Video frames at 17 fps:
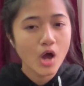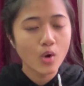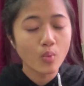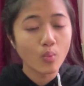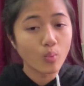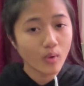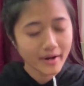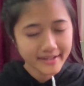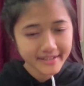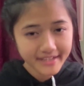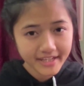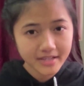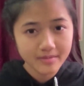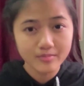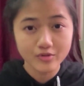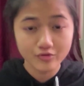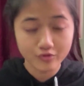One
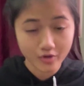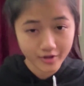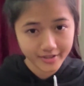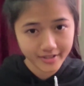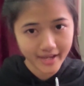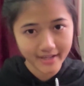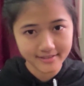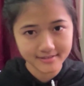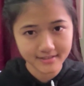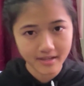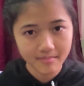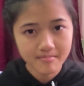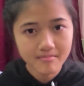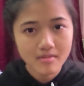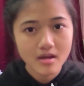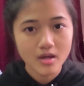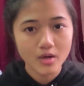day before the
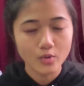exam,